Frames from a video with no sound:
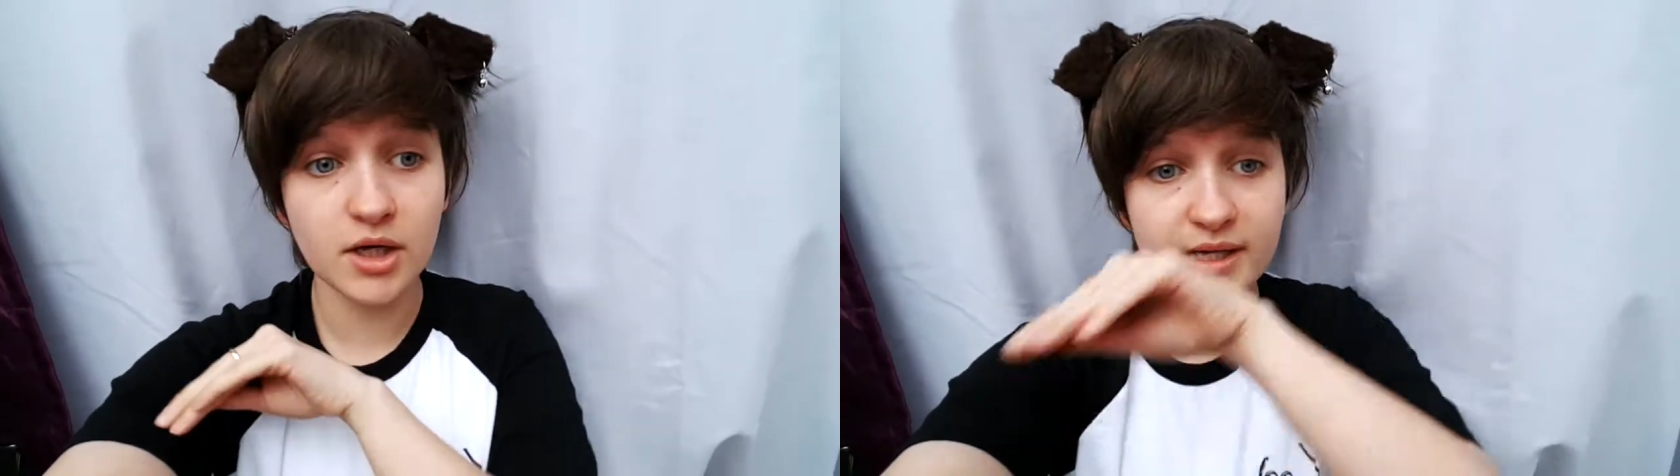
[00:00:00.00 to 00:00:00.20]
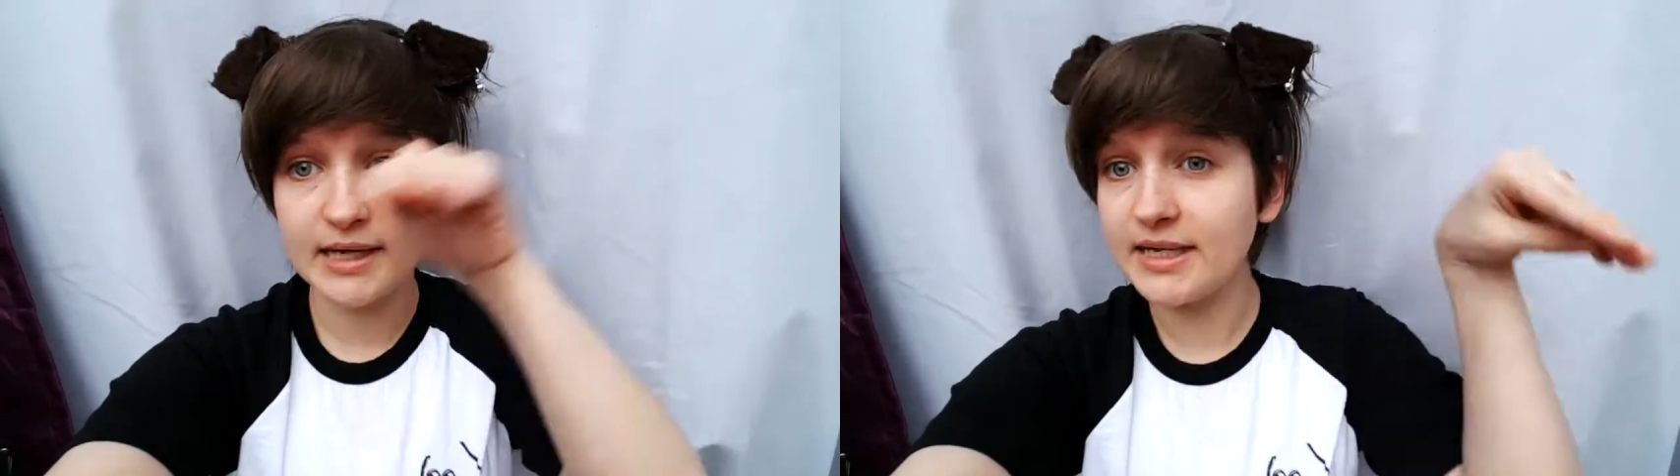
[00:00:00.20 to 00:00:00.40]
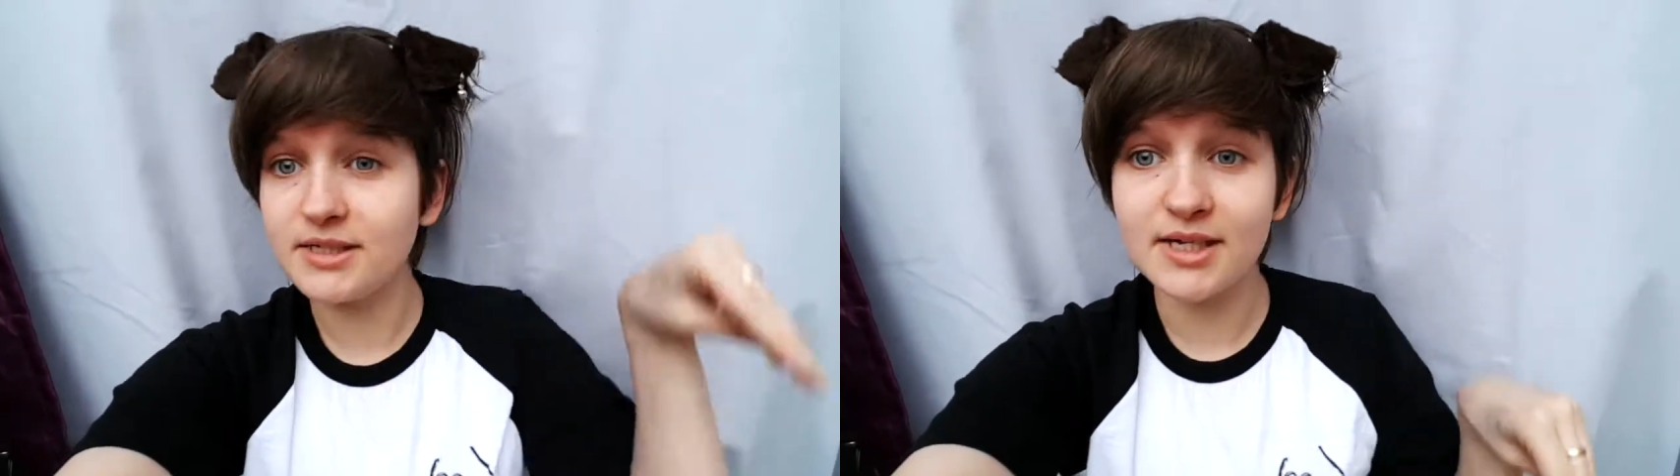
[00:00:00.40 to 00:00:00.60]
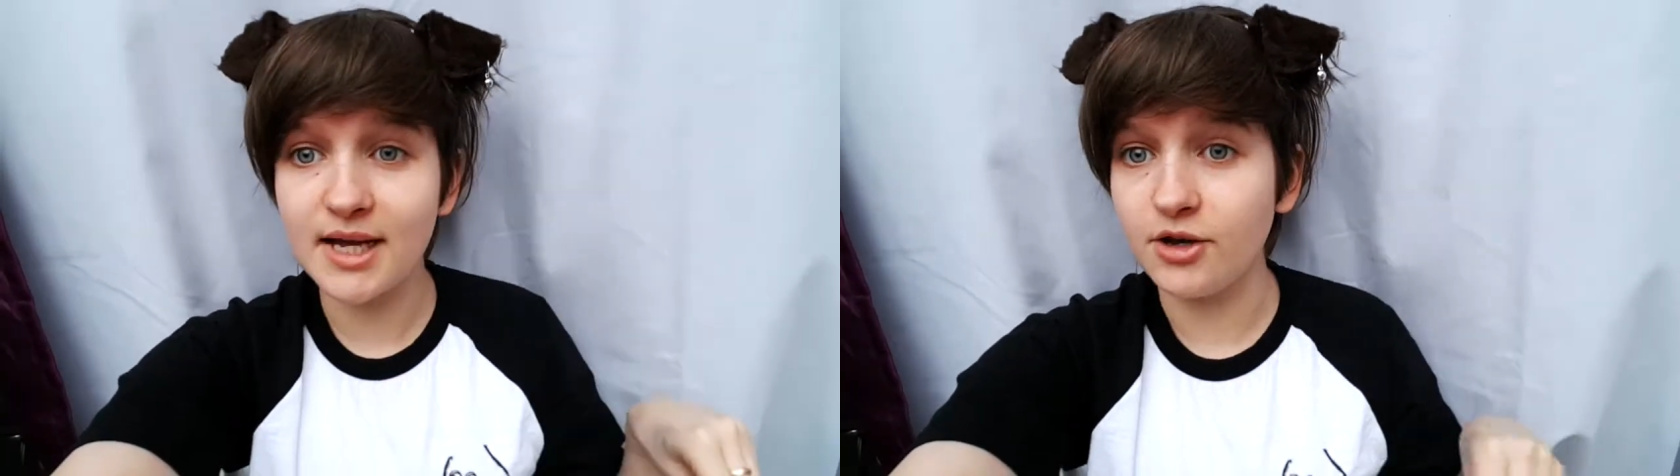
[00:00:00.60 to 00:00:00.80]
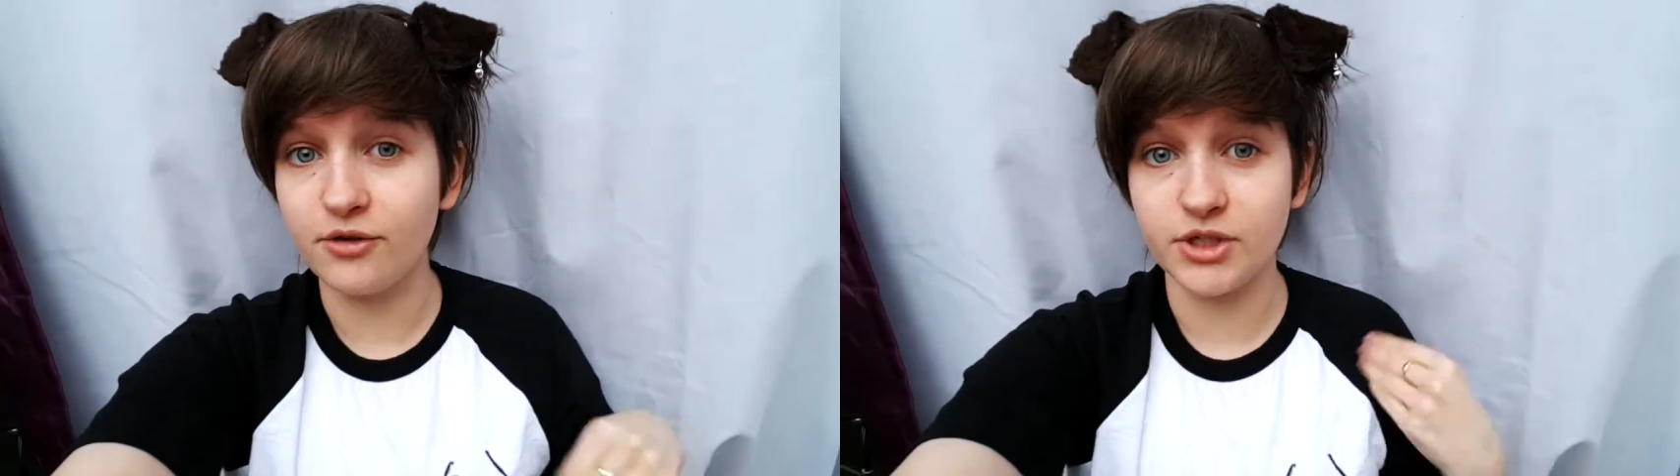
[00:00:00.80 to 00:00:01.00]
you can easily
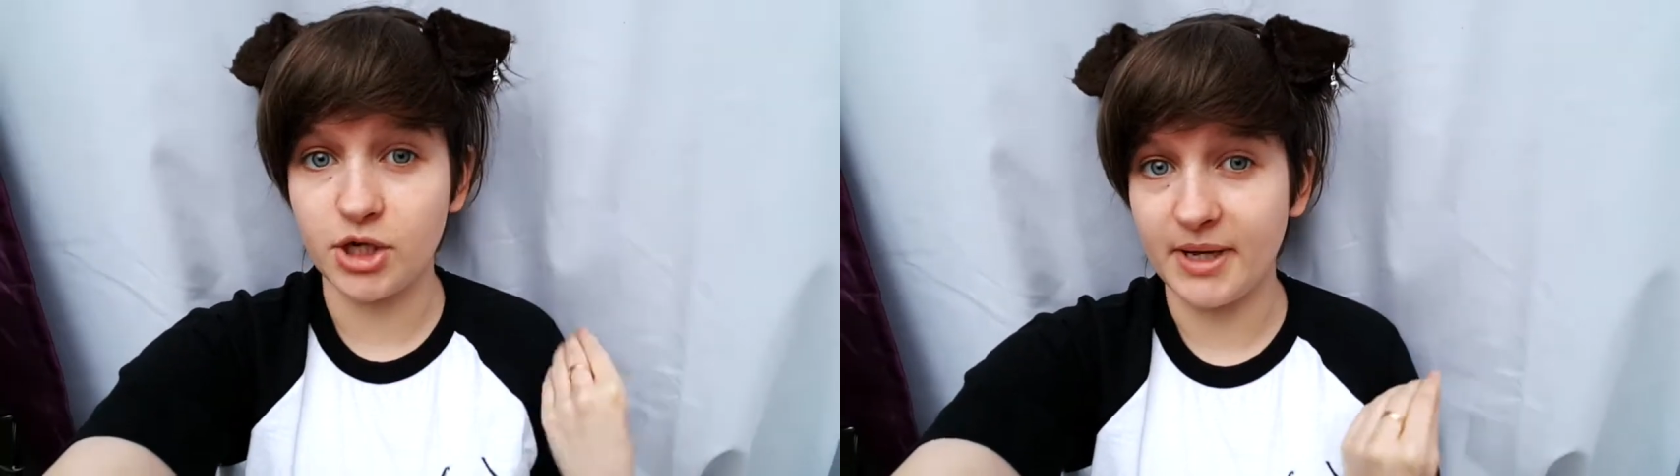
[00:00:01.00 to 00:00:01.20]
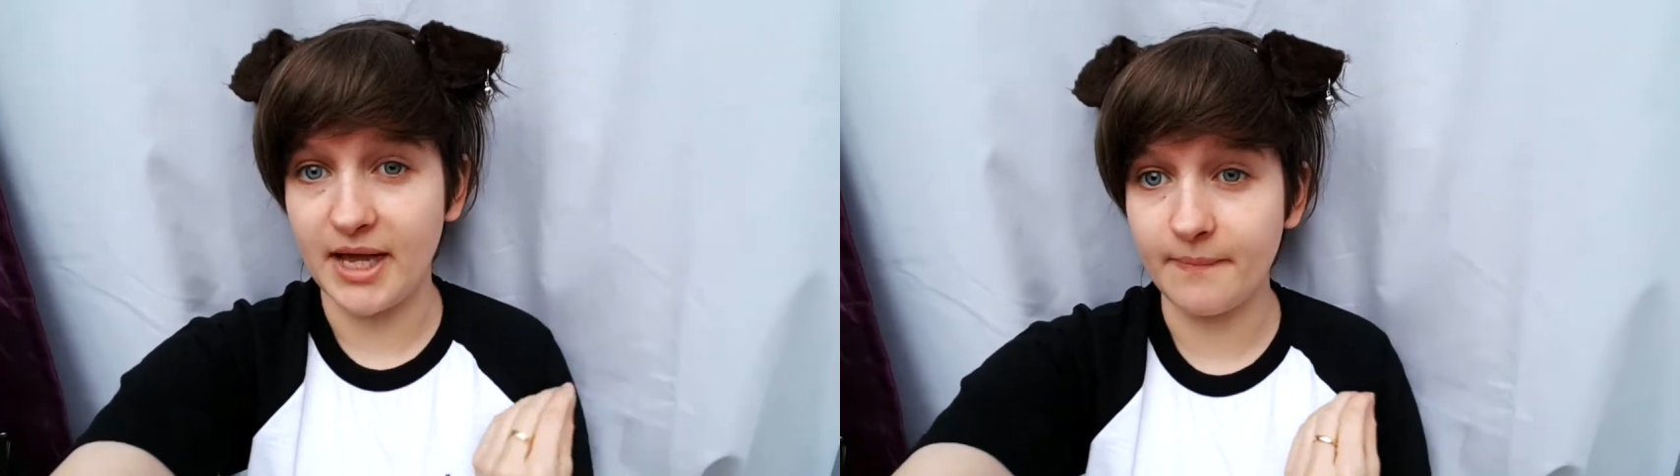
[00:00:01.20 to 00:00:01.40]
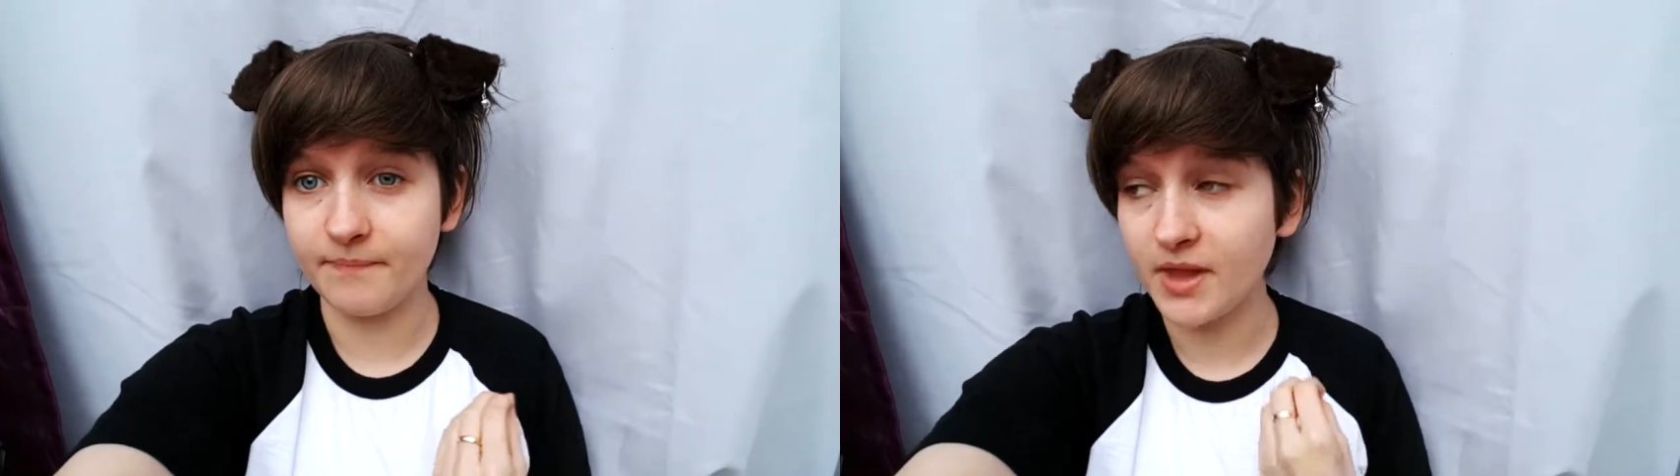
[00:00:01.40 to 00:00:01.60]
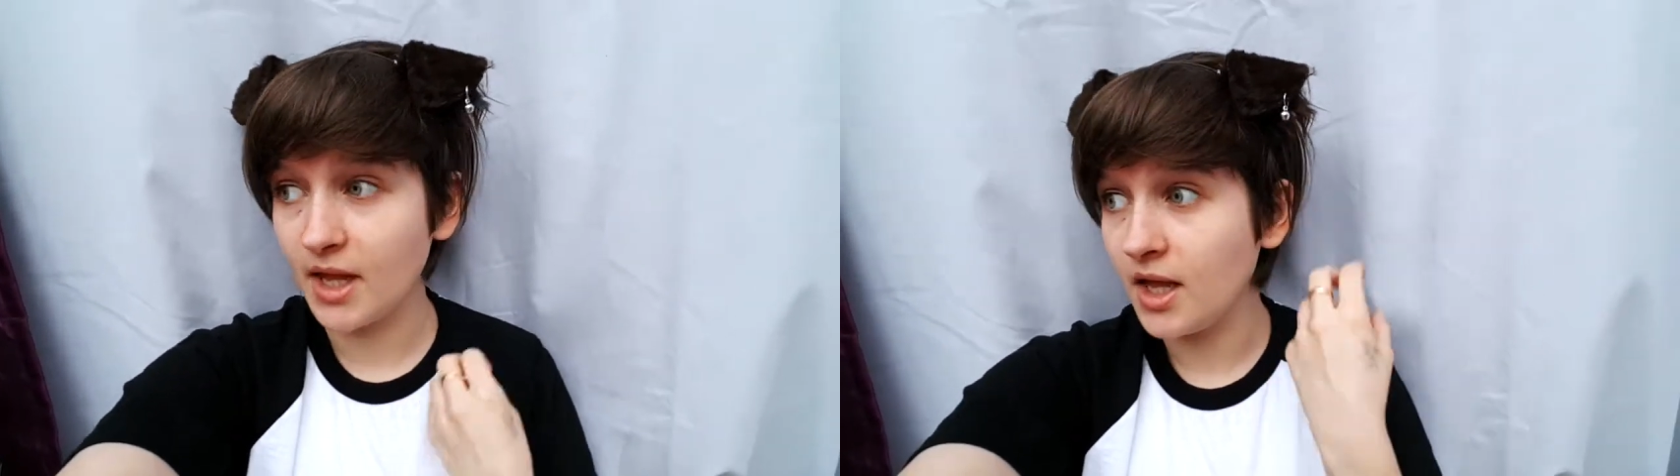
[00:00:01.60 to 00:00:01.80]
get another job again.